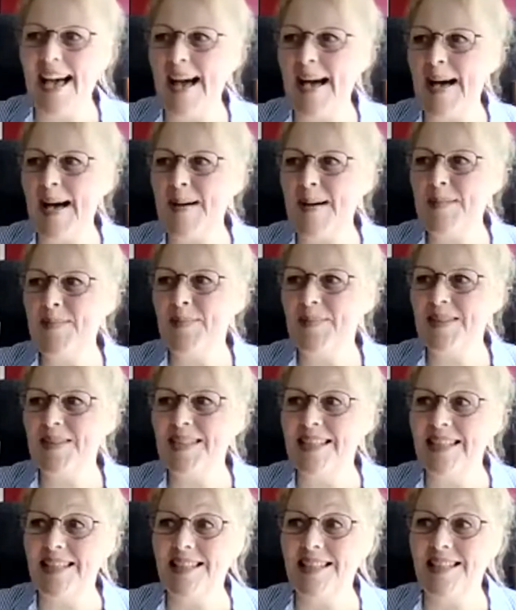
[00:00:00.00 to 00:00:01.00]

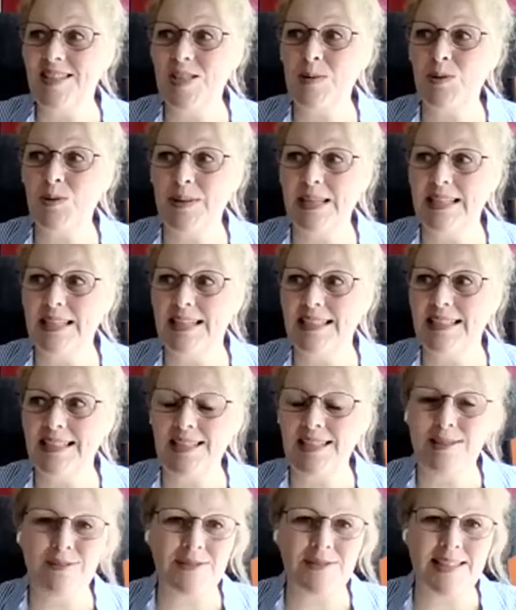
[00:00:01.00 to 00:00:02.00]
So the Super Quick Guide
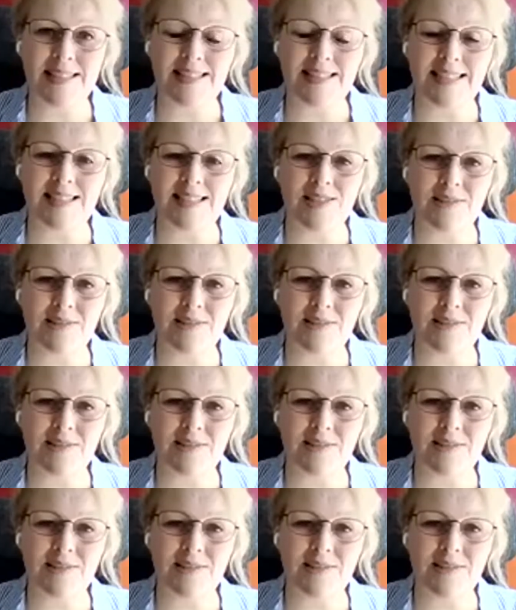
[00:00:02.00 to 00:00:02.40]
to University.